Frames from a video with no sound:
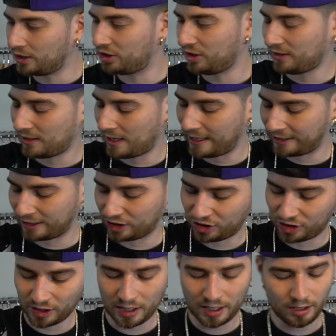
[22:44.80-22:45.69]
it, just like
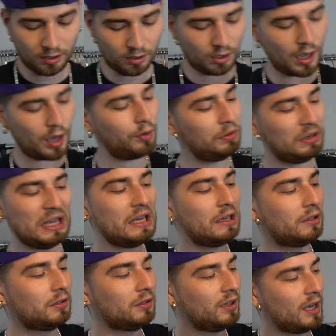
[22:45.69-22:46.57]
Shaquille
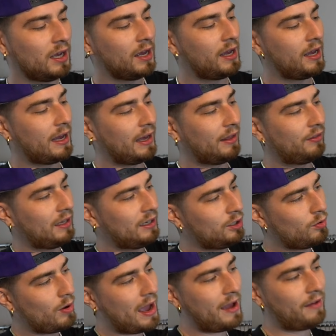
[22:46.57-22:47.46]
O'Neal. And
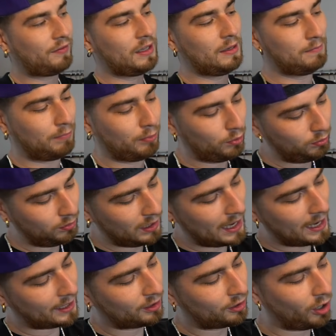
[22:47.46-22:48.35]
then you have the
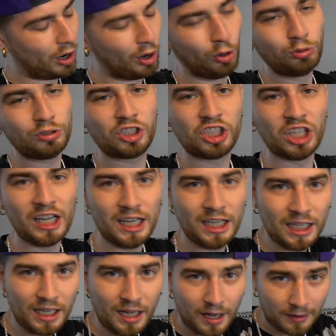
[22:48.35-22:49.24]
bootleg
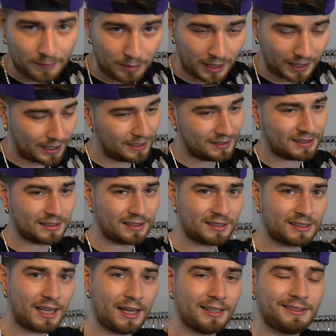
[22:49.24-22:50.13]
Gucci, but I guess in
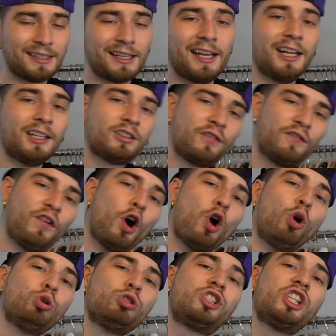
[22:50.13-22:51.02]
this case, it's
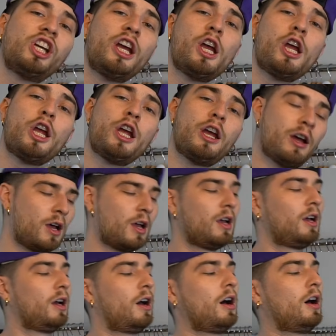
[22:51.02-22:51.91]
Fucci.
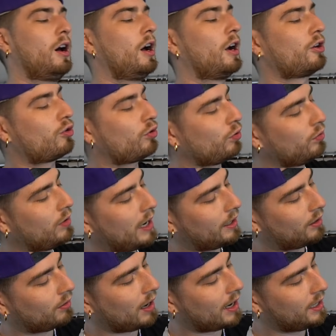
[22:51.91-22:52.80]
Uh, crew
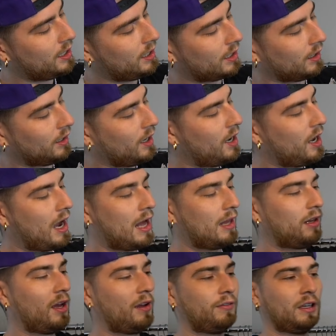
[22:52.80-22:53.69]
neck right here.
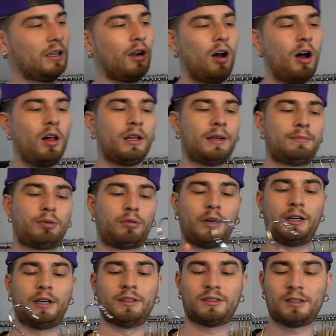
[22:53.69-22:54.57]
I love it, all
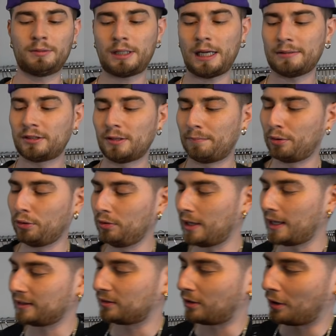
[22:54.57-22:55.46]
embroidered. Sometimes the
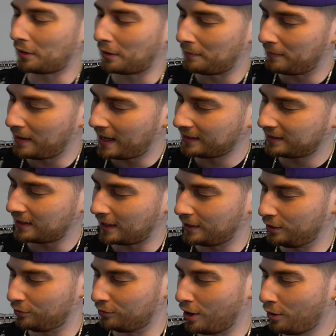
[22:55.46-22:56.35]
bootlegs are the best,
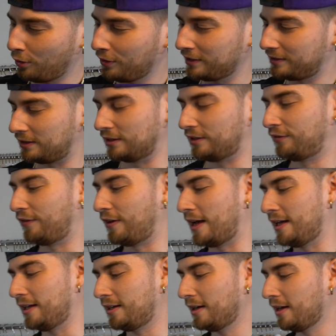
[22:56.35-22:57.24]
and you know this is
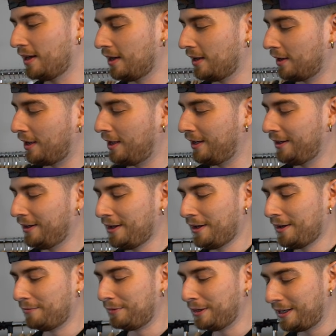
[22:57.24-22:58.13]
fake
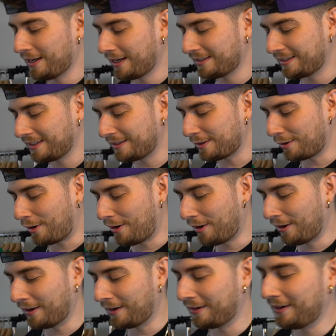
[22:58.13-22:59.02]
because it's
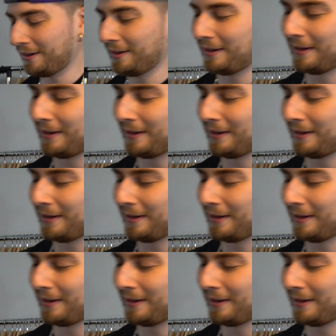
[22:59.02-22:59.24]
on